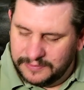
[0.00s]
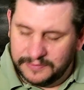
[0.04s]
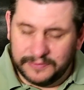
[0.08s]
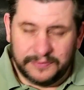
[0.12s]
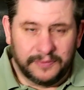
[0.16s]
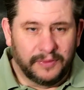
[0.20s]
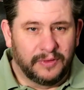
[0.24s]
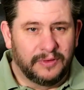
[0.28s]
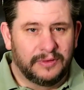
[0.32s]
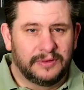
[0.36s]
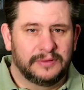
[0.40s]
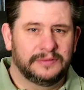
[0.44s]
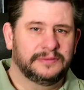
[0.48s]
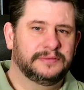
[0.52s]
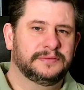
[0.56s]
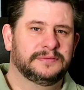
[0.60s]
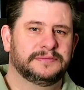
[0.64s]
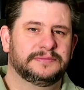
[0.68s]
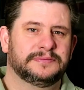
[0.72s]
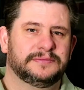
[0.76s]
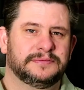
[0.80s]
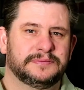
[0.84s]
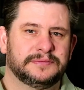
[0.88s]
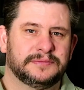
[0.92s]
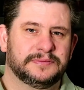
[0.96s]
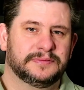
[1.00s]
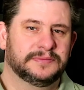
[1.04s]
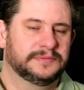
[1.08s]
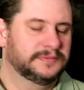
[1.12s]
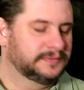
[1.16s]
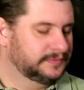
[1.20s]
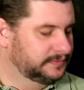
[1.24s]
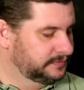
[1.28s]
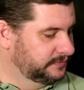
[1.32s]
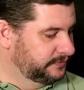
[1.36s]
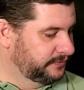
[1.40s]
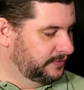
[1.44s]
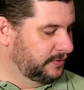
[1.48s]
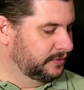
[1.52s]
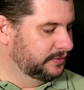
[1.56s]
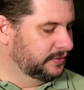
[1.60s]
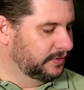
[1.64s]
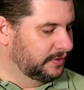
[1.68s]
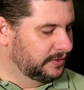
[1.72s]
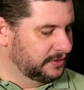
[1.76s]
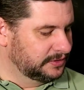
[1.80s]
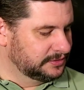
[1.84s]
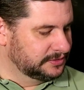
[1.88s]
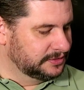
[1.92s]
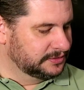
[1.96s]
four four
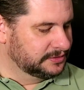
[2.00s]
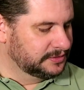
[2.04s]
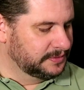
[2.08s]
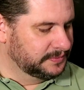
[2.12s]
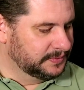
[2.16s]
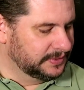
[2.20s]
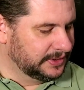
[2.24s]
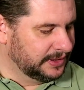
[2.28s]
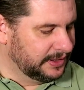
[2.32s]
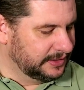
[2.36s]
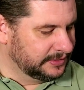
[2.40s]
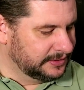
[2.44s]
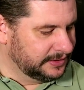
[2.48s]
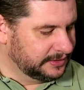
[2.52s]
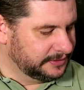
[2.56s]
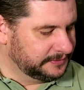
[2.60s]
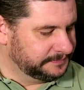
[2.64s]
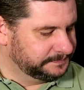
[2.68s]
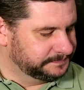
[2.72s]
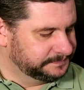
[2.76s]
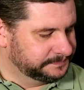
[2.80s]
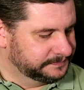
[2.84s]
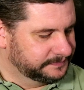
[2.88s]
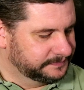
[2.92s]
dollars or something like that